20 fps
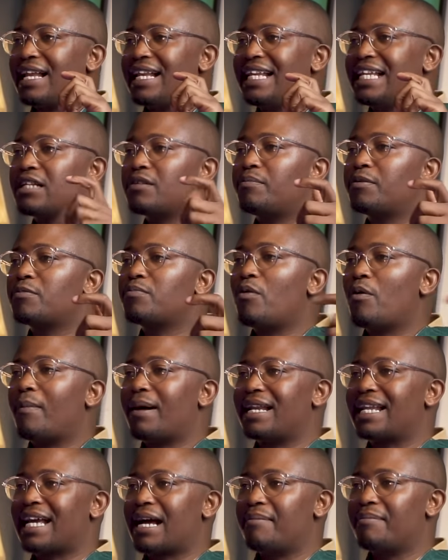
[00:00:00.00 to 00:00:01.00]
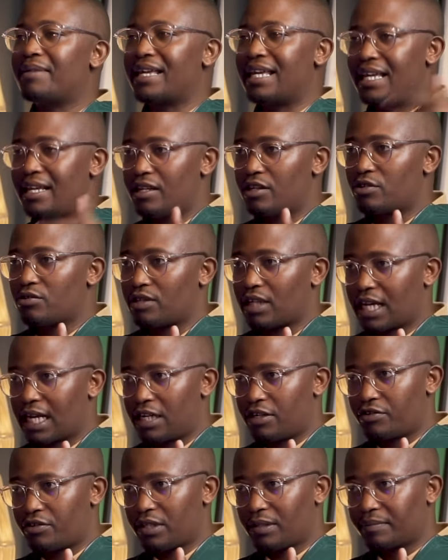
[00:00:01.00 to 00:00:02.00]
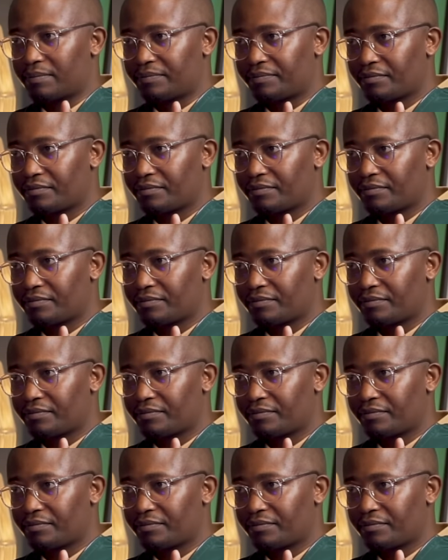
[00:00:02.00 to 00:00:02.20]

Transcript: a little bit more money coming into the country.